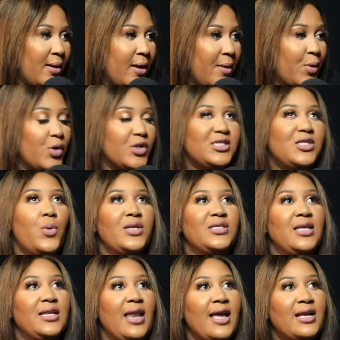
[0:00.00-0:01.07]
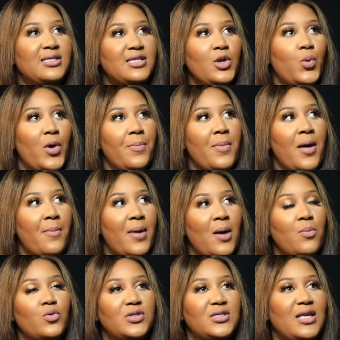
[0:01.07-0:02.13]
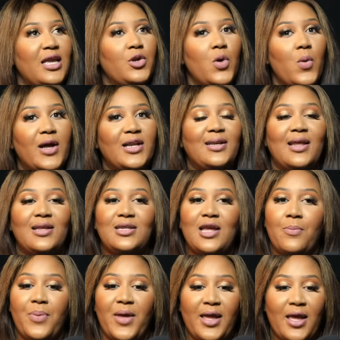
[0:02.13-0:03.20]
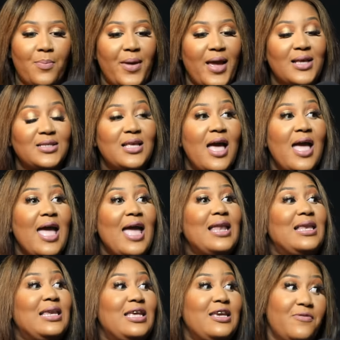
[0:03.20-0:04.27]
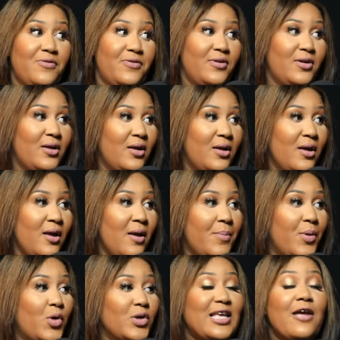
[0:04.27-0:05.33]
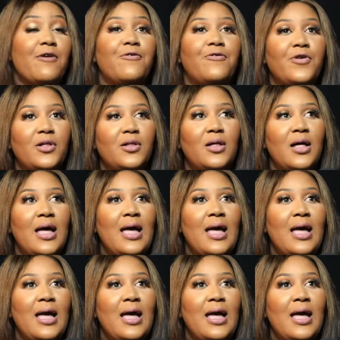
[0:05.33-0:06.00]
Because there was an extent where my mom would say, you know what, let her pack her bags and leave. Because I feel